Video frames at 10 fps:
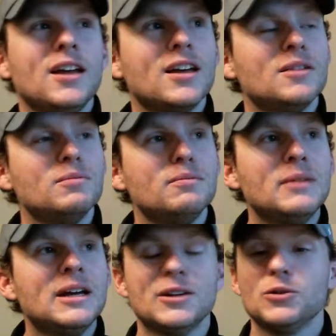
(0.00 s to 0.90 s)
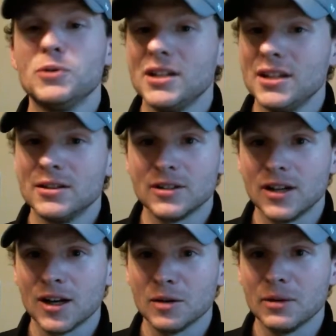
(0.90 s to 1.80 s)
And man, do we need to
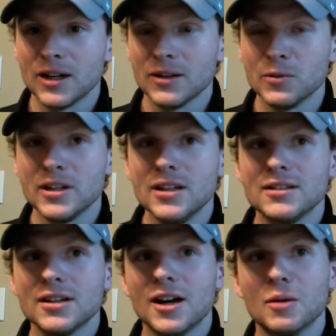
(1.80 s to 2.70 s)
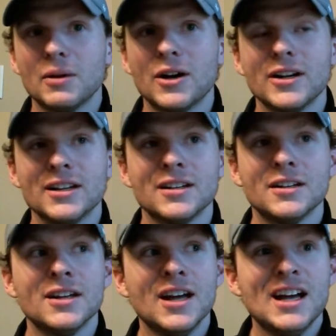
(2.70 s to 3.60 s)
talk about it. We need to talk about it
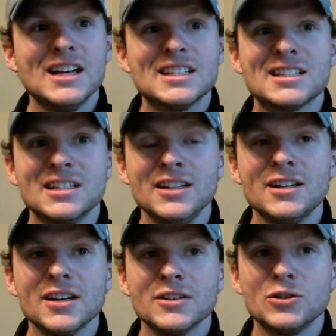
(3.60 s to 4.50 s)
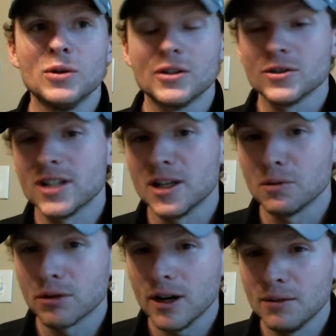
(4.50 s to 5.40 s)
and seek to understand the
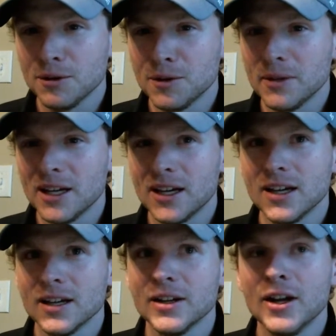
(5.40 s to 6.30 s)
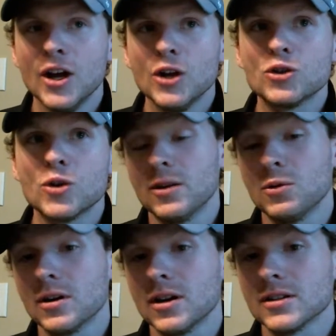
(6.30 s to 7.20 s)
problem and try to
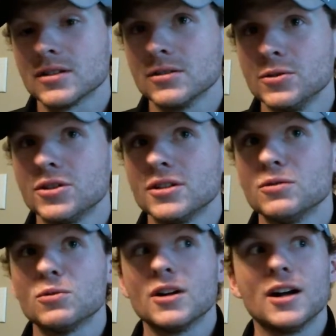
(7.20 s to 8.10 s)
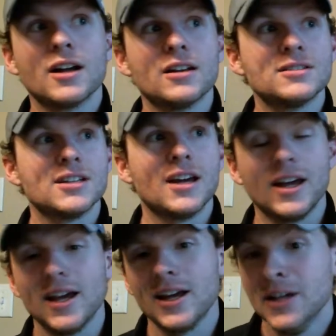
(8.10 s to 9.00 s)
work on a solution. We're not going to say,
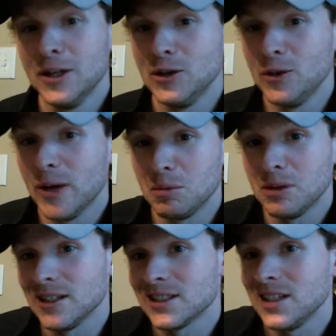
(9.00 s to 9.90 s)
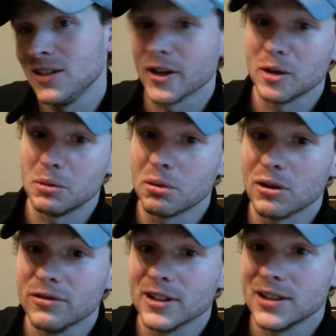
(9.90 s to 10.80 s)
hey, you do A, B, and C, you're going to be
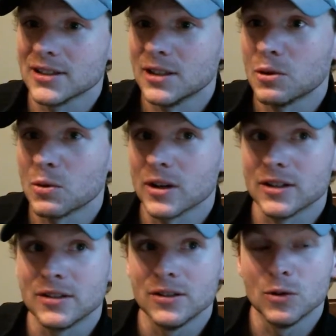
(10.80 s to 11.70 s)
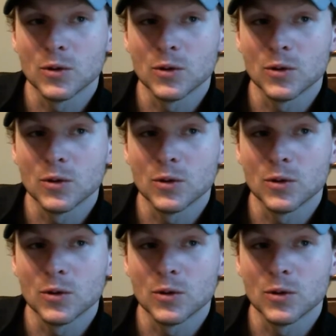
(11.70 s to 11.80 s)
perfect. That's not what we're going to do.